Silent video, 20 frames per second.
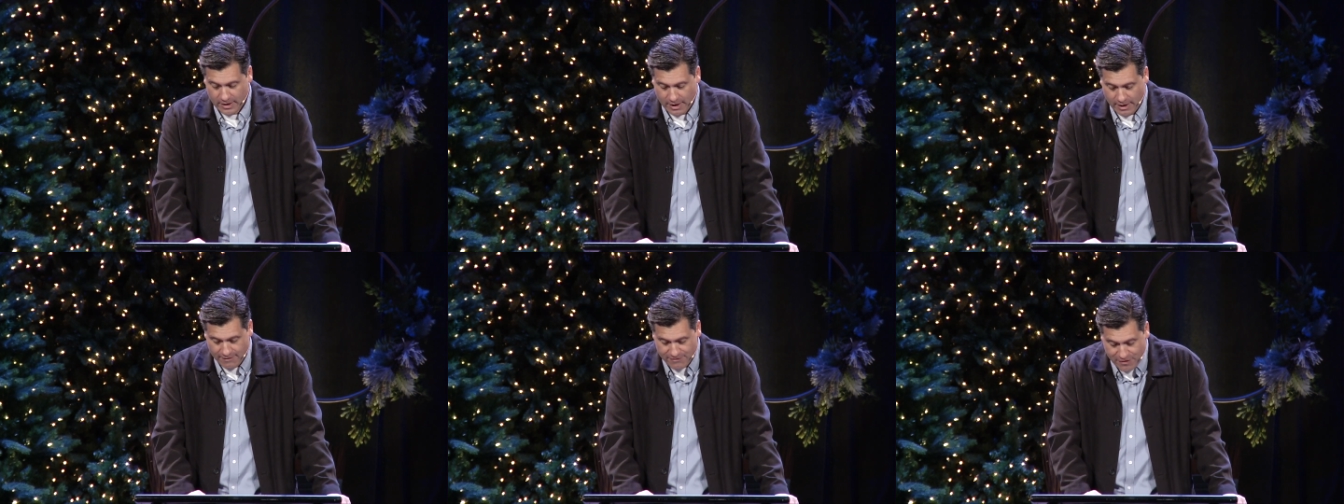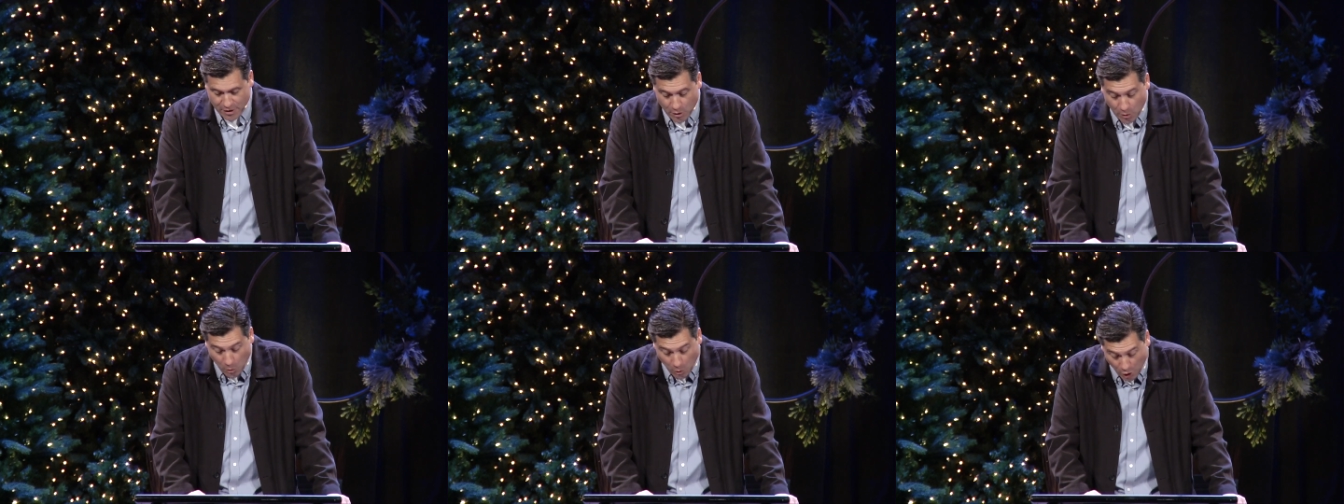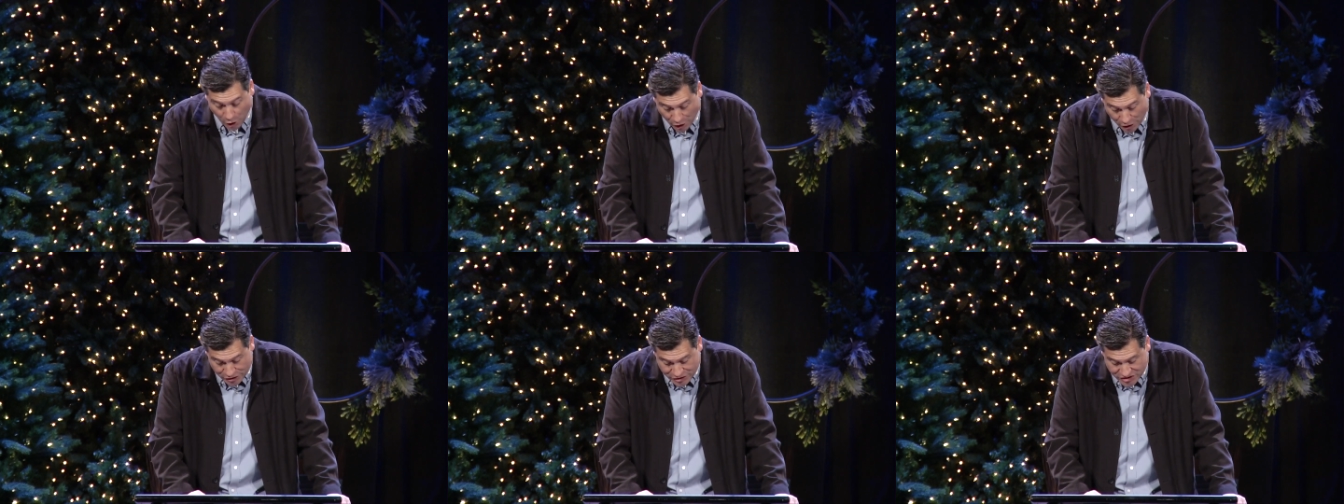If they're
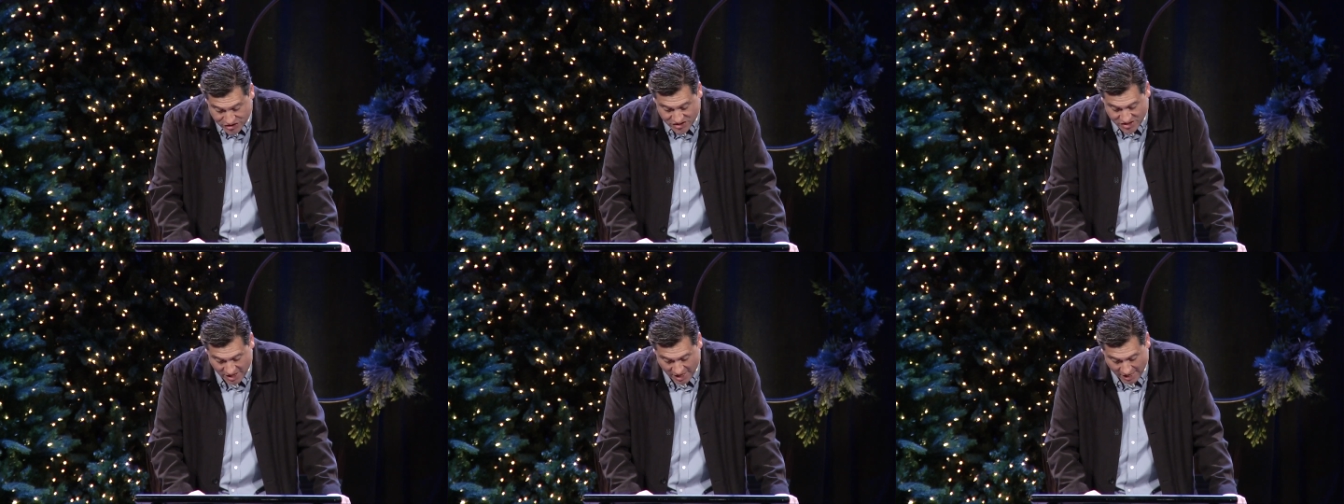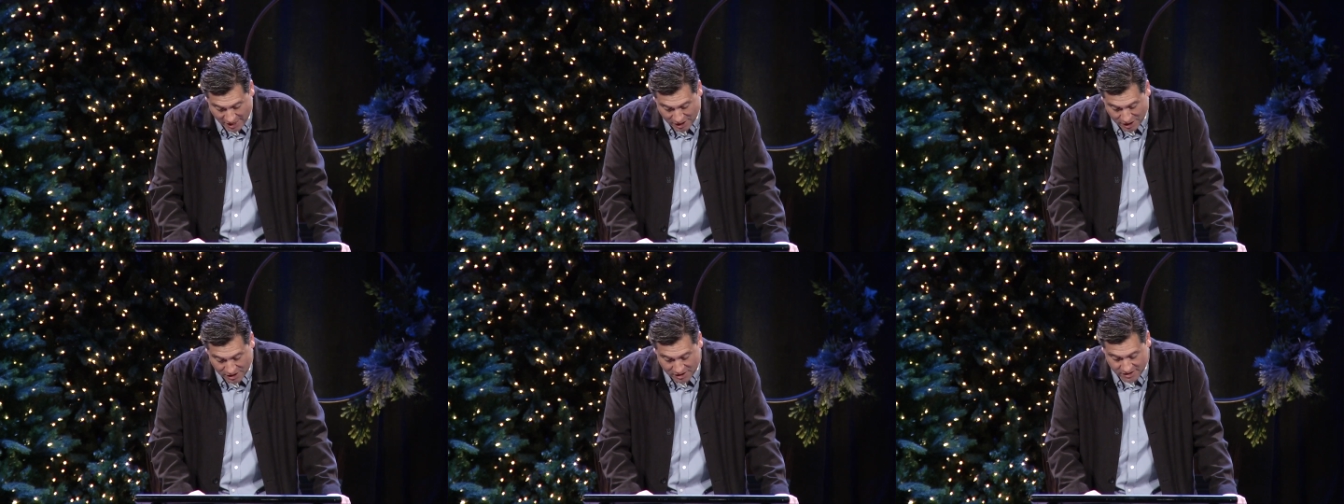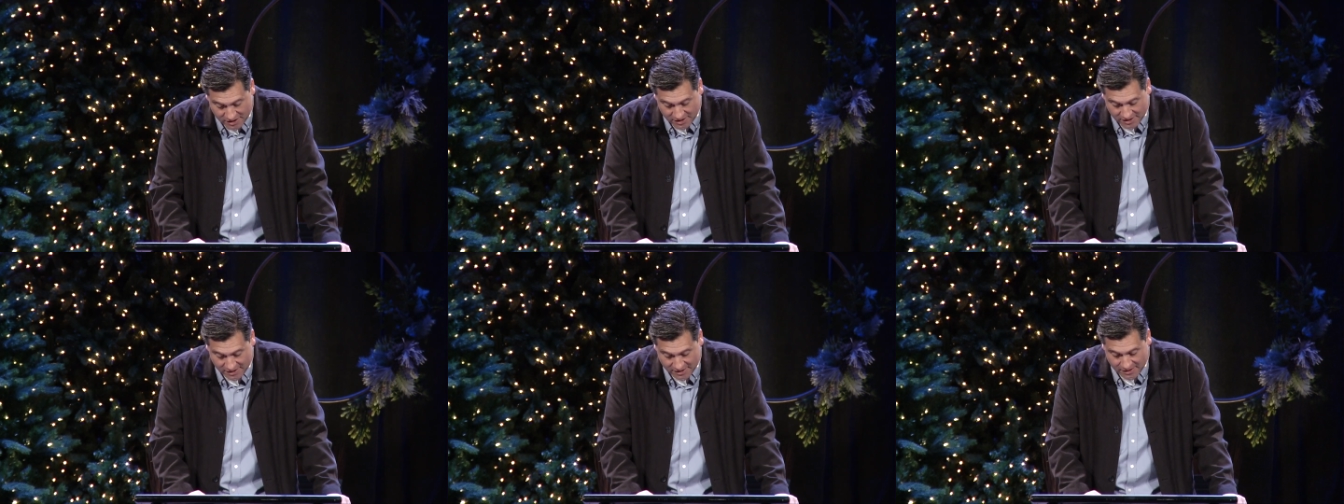worse, then
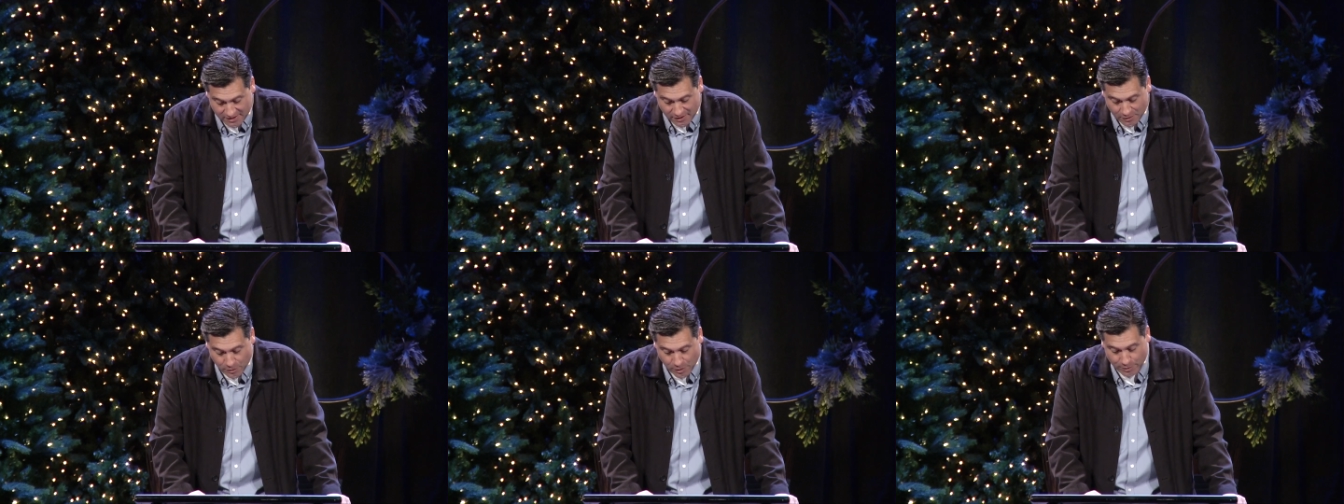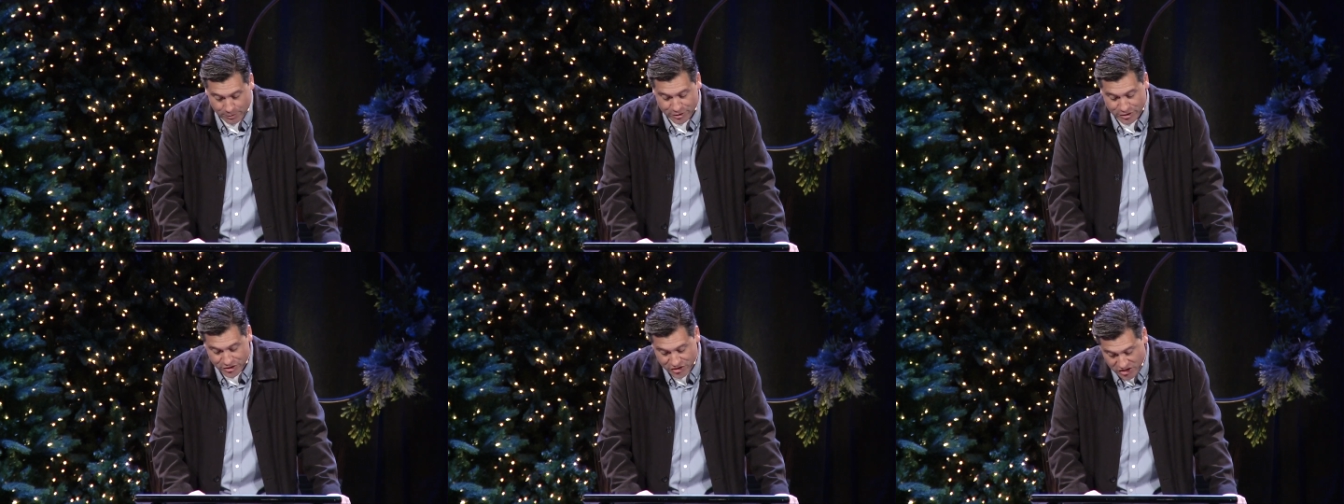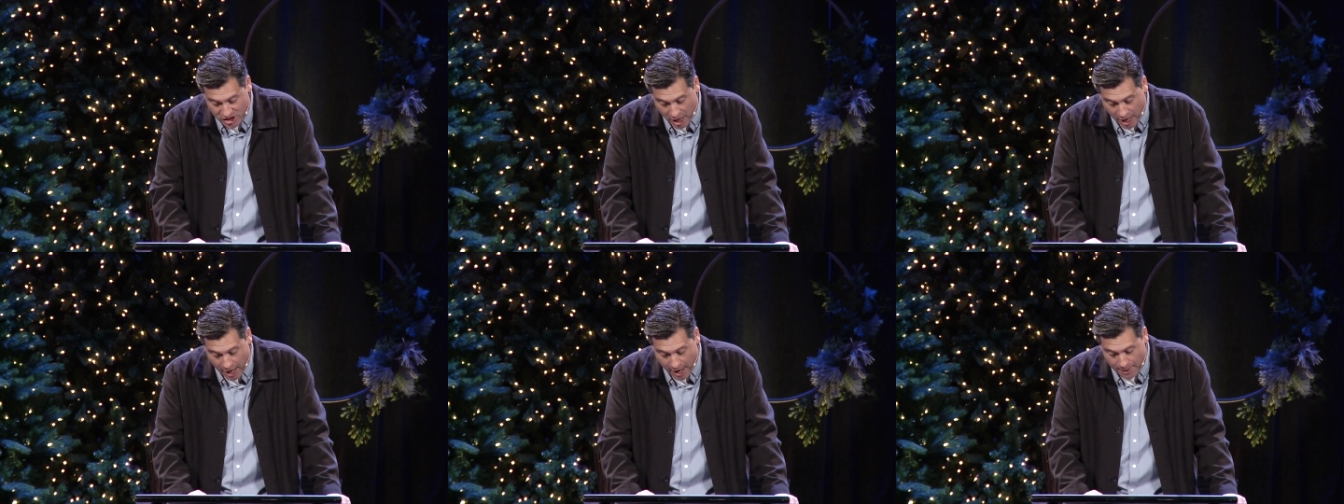we will
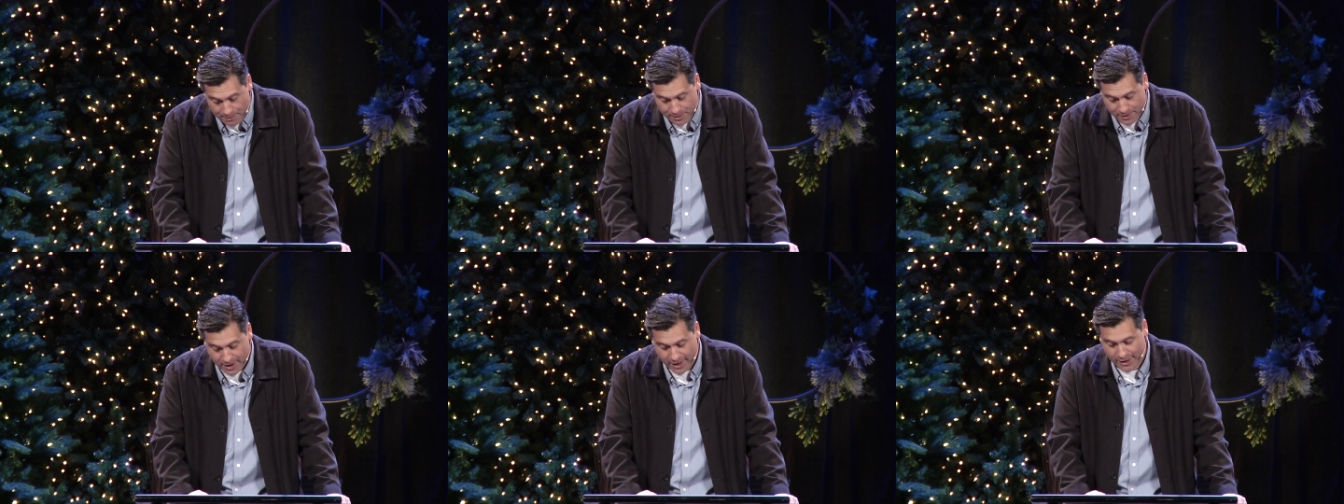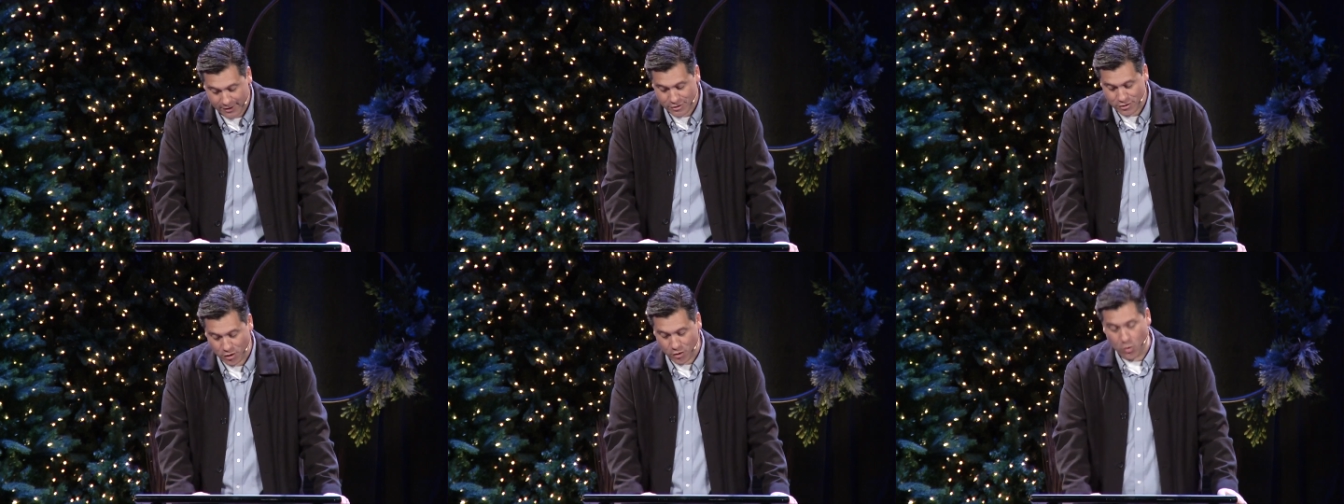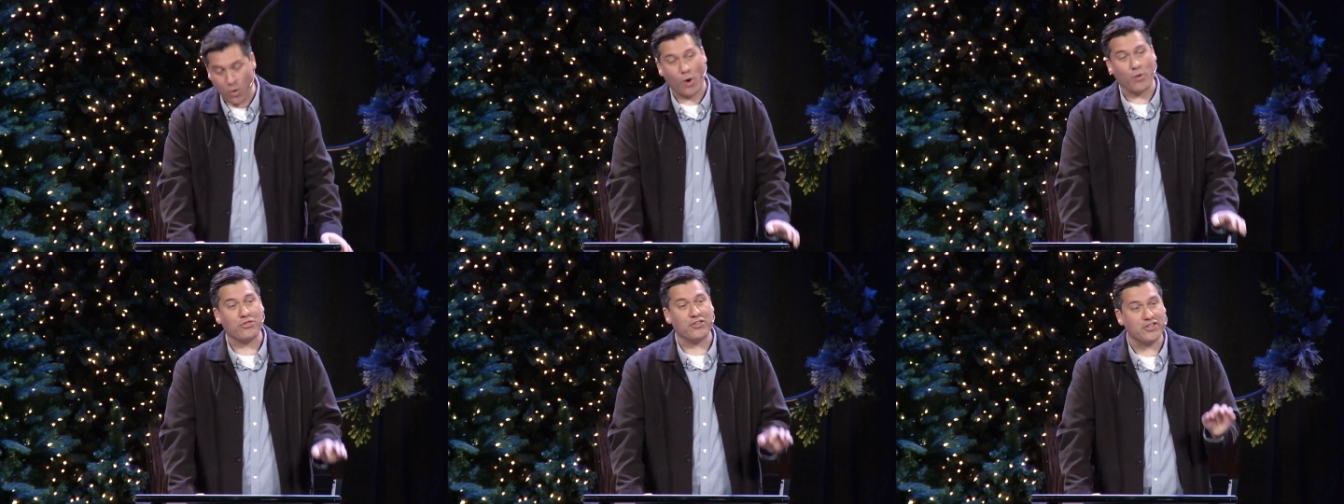stop. And to
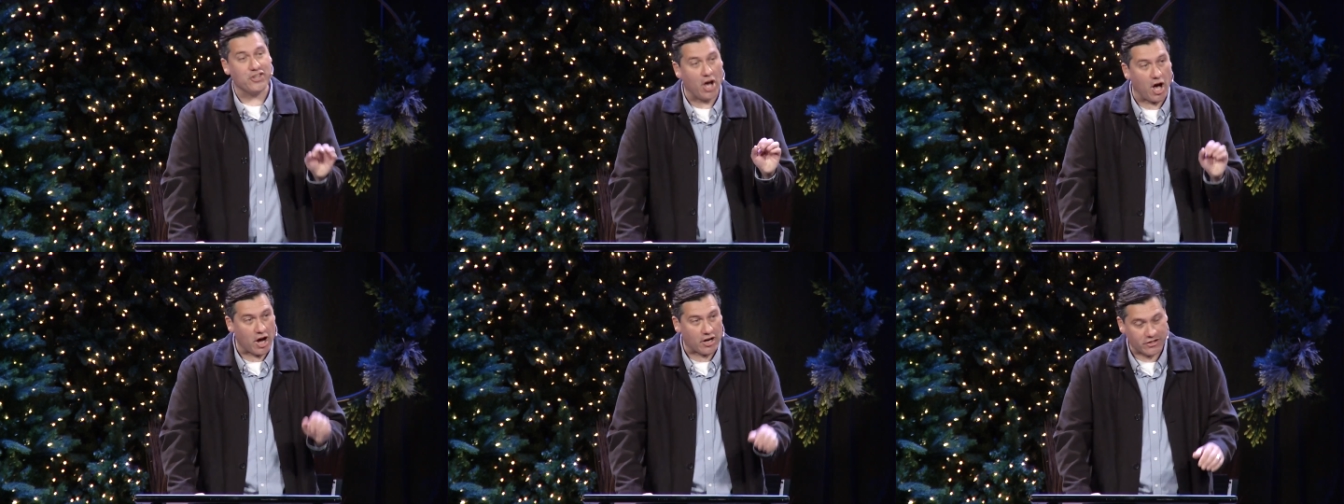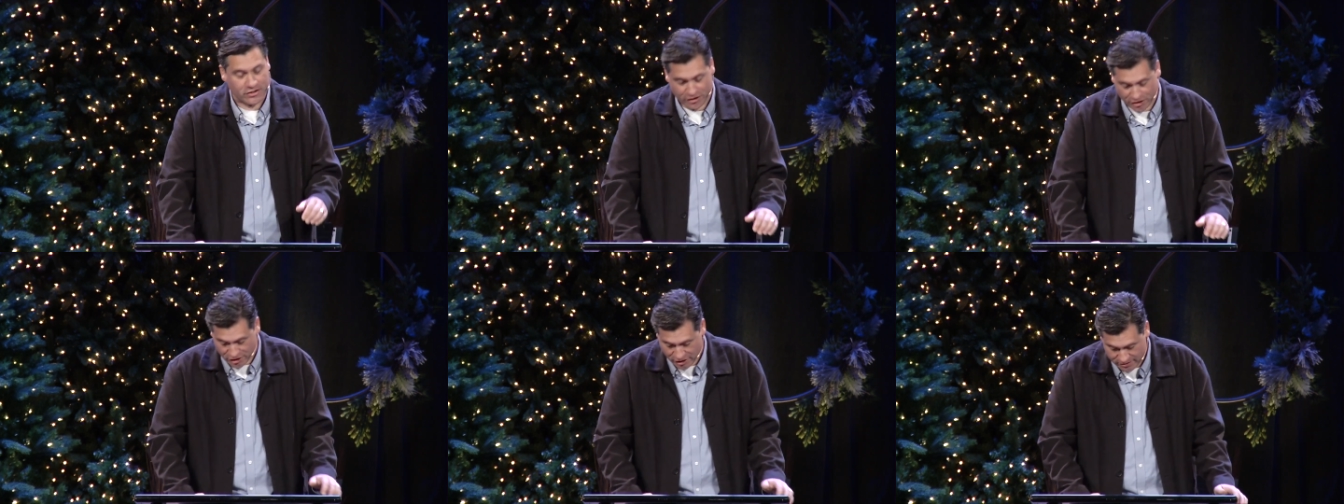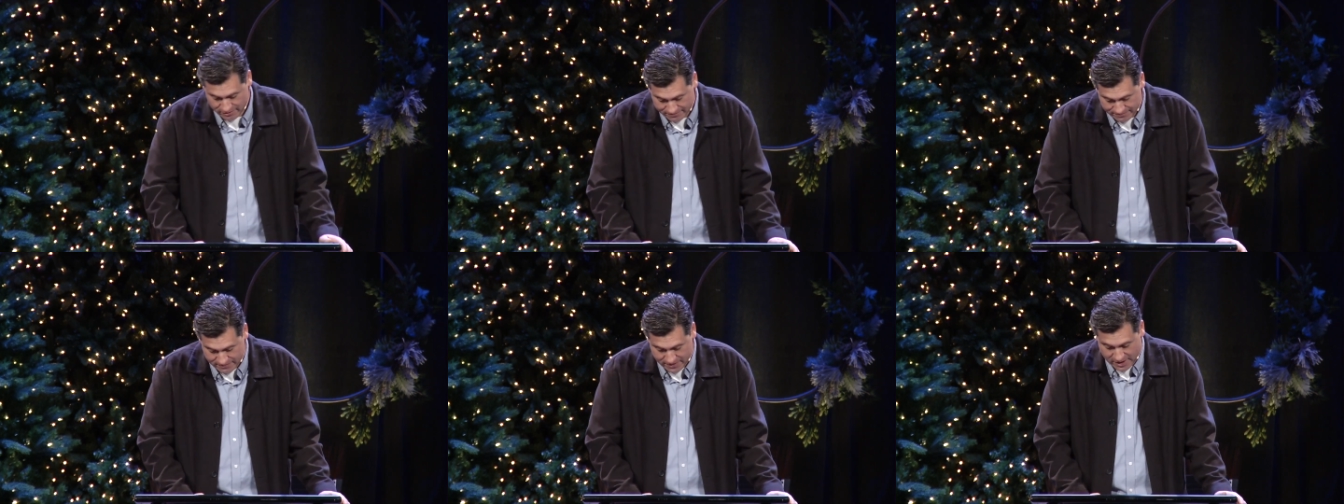quote the doctor,